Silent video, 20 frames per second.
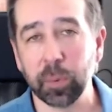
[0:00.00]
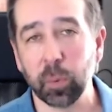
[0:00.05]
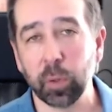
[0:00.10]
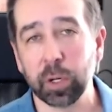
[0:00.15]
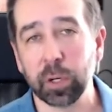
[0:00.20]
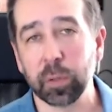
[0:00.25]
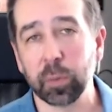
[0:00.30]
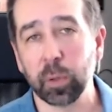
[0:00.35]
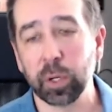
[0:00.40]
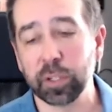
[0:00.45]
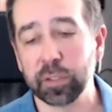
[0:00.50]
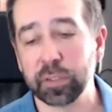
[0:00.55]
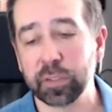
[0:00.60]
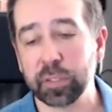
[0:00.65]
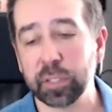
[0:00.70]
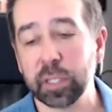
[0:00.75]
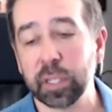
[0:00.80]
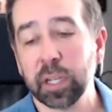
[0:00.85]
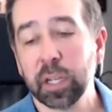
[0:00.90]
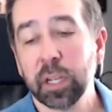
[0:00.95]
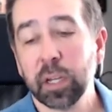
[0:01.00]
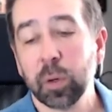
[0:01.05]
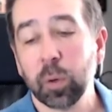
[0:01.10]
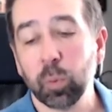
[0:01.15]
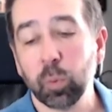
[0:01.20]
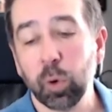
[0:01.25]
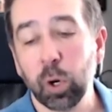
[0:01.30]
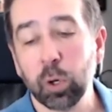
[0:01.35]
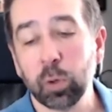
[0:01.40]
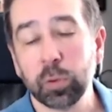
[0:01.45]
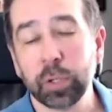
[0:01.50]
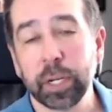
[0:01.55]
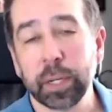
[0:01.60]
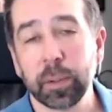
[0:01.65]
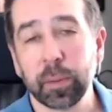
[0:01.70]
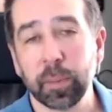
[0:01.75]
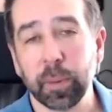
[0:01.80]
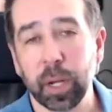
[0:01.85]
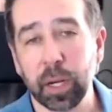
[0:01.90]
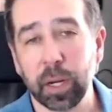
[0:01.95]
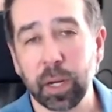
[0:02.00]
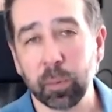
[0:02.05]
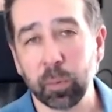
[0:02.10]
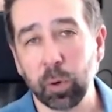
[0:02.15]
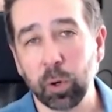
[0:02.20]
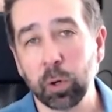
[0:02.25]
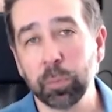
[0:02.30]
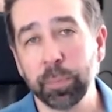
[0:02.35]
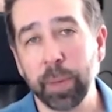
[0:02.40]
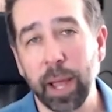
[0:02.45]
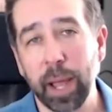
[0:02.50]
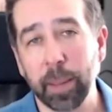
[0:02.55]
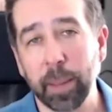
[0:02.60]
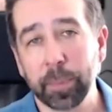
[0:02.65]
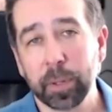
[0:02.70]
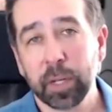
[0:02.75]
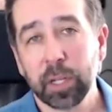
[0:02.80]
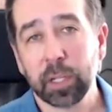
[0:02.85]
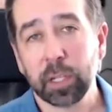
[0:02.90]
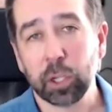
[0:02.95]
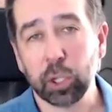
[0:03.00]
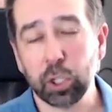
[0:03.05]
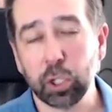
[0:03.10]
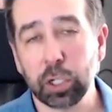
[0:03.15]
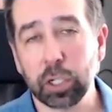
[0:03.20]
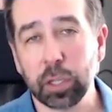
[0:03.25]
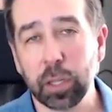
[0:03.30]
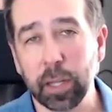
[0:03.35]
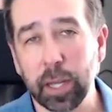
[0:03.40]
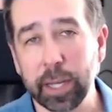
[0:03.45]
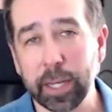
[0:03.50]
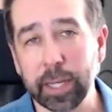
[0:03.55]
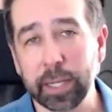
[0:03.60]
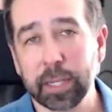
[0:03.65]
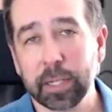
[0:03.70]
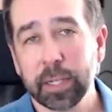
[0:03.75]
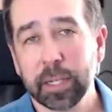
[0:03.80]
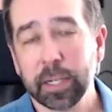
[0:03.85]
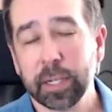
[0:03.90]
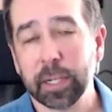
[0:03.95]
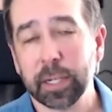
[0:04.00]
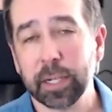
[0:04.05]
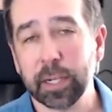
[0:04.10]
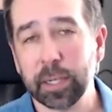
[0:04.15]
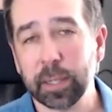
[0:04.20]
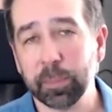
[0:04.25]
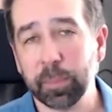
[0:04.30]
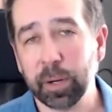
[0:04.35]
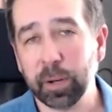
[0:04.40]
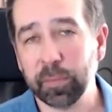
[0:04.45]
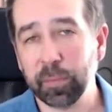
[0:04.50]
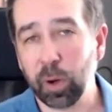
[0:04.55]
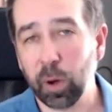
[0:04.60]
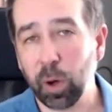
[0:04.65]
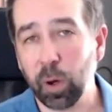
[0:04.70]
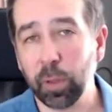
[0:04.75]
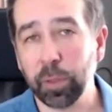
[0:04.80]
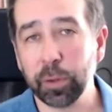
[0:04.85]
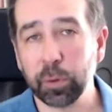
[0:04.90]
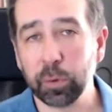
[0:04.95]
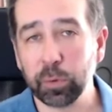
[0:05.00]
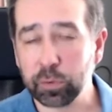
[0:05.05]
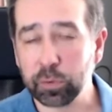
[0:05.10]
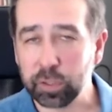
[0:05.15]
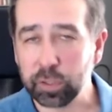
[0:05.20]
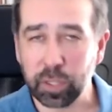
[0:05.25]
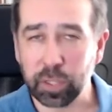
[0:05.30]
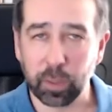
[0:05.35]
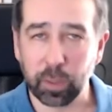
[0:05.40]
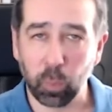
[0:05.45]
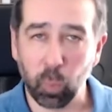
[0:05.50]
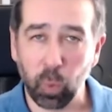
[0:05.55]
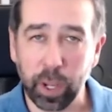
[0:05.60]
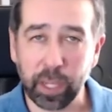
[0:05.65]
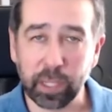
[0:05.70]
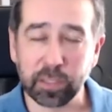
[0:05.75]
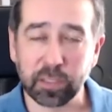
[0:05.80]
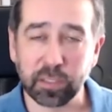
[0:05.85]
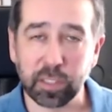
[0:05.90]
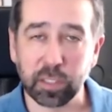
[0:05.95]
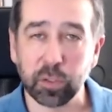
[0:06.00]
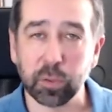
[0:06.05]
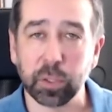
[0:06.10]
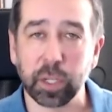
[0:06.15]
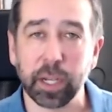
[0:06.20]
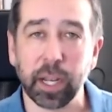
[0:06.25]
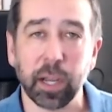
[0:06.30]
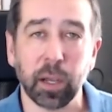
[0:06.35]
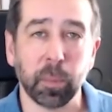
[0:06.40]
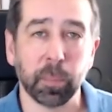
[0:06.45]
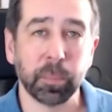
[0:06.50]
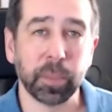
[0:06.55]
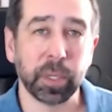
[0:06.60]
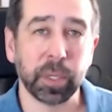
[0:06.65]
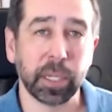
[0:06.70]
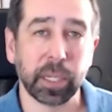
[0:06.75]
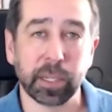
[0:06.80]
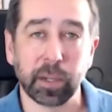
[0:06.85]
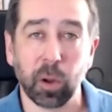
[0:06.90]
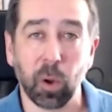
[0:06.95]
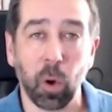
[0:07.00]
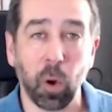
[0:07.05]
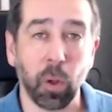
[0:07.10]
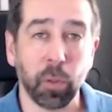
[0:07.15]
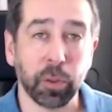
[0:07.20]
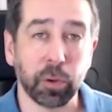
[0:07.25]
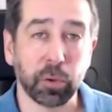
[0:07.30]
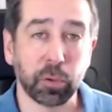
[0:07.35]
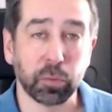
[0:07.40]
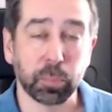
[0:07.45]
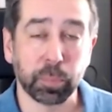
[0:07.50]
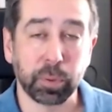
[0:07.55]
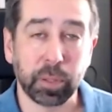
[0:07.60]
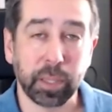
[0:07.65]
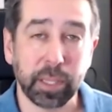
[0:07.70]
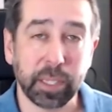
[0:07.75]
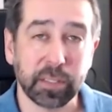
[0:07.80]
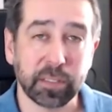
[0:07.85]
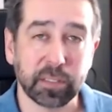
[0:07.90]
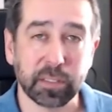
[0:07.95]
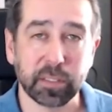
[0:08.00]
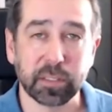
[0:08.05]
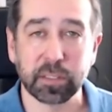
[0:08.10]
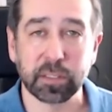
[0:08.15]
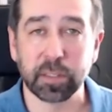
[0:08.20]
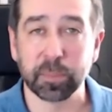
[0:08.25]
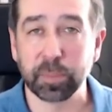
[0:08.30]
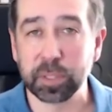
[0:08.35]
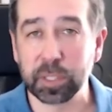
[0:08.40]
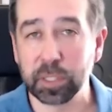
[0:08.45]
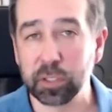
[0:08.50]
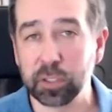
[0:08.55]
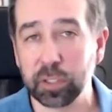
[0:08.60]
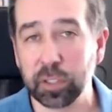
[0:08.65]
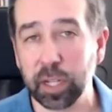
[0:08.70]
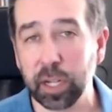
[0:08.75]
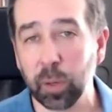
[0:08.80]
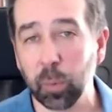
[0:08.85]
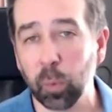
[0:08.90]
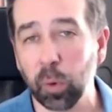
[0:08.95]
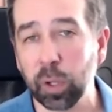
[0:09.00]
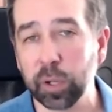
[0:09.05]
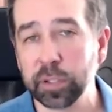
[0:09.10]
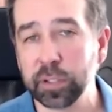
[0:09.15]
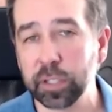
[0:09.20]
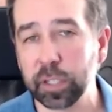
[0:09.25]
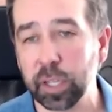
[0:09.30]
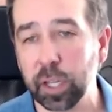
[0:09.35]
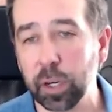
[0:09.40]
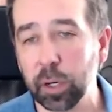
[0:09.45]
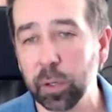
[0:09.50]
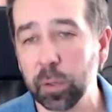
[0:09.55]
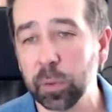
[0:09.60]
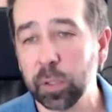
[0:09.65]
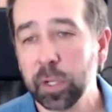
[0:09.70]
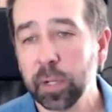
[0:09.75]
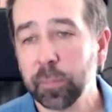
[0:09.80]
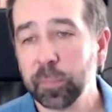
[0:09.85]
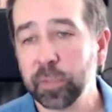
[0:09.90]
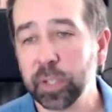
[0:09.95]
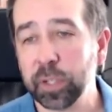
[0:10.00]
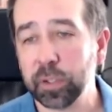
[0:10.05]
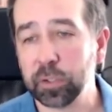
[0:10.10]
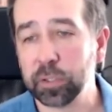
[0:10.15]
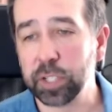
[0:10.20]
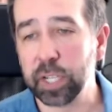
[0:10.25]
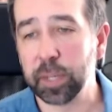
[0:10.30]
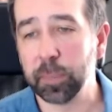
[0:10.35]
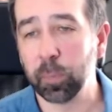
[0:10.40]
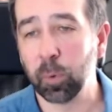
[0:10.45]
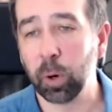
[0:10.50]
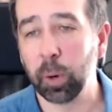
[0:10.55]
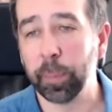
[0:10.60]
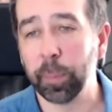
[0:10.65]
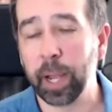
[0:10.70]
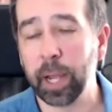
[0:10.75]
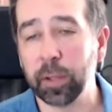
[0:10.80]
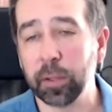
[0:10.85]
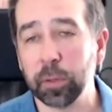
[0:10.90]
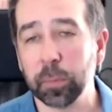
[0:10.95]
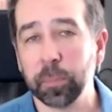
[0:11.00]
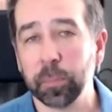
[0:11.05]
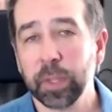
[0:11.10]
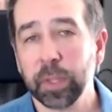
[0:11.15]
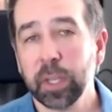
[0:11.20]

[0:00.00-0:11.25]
What does the roadmap look like of all those kind of ways that you can help me, and all those places that potentially I want to go to understand more about you?